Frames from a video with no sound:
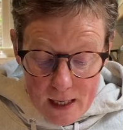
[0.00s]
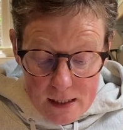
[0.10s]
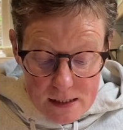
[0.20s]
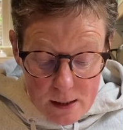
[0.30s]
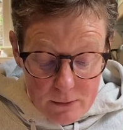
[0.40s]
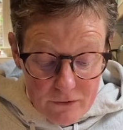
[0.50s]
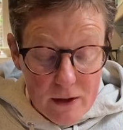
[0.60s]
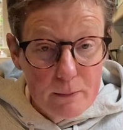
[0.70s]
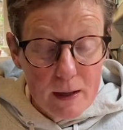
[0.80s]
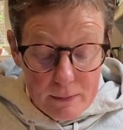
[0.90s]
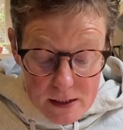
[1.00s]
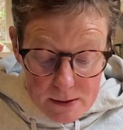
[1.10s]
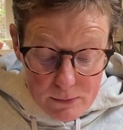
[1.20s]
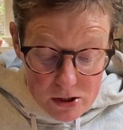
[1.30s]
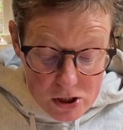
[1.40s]
Some of it may be
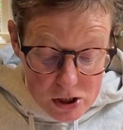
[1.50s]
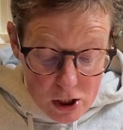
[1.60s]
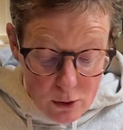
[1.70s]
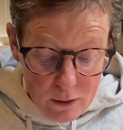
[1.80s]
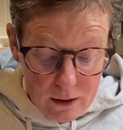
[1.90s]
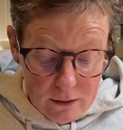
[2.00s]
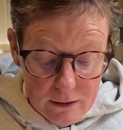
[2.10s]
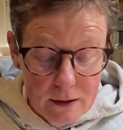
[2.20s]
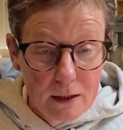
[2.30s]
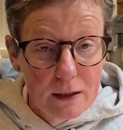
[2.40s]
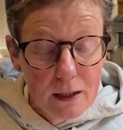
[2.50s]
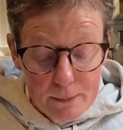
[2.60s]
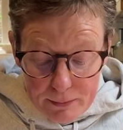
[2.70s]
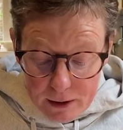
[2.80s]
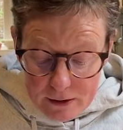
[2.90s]
much slower,
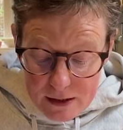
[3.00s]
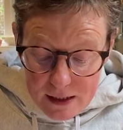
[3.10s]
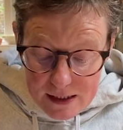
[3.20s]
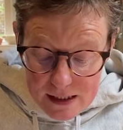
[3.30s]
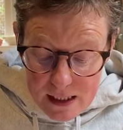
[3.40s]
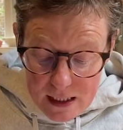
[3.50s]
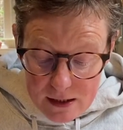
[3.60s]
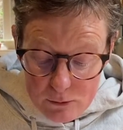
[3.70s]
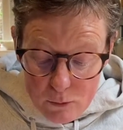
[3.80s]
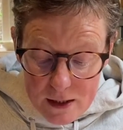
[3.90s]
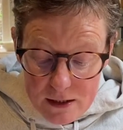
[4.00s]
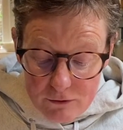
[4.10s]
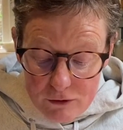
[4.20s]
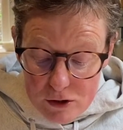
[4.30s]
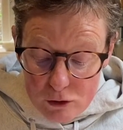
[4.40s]
like planting seed and waiting
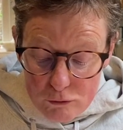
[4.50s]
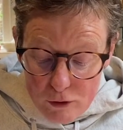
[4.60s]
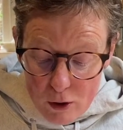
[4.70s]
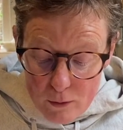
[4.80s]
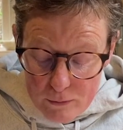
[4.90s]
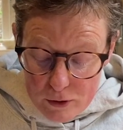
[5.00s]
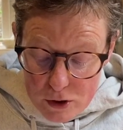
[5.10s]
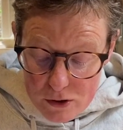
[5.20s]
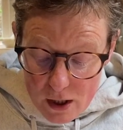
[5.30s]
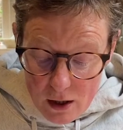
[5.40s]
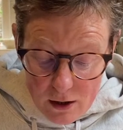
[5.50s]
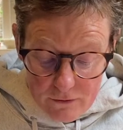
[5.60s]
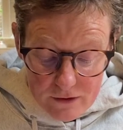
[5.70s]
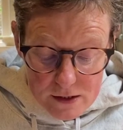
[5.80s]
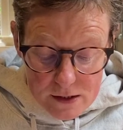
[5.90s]
for it to grow and produce a
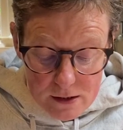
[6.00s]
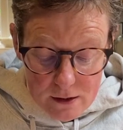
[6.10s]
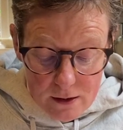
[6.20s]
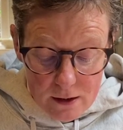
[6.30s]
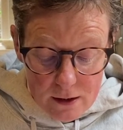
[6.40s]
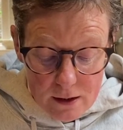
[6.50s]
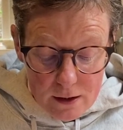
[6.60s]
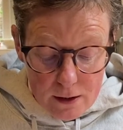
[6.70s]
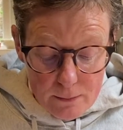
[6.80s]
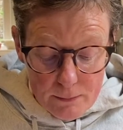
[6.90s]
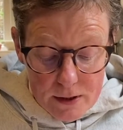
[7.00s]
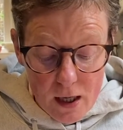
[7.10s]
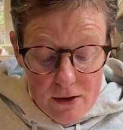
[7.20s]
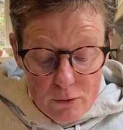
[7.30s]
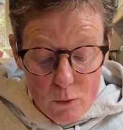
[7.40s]
harvest. But
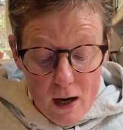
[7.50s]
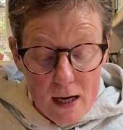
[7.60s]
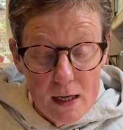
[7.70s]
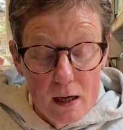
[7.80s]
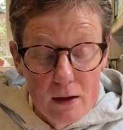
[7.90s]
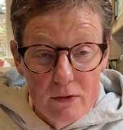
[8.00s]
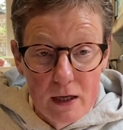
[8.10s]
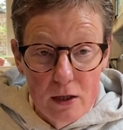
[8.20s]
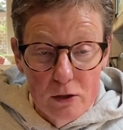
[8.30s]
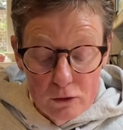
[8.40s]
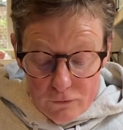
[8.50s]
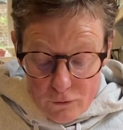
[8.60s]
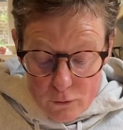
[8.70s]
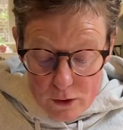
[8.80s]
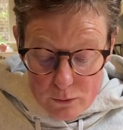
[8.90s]
either way, they can look
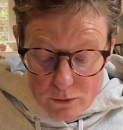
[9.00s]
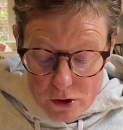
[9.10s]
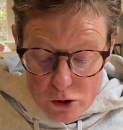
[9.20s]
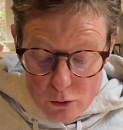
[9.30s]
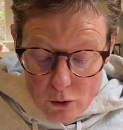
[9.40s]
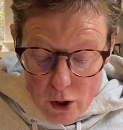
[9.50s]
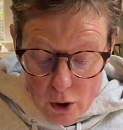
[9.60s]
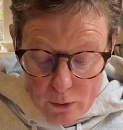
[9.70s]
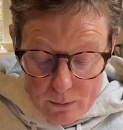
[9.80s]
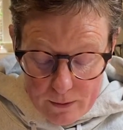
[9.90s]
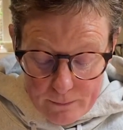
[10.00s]
forward with a sure hope.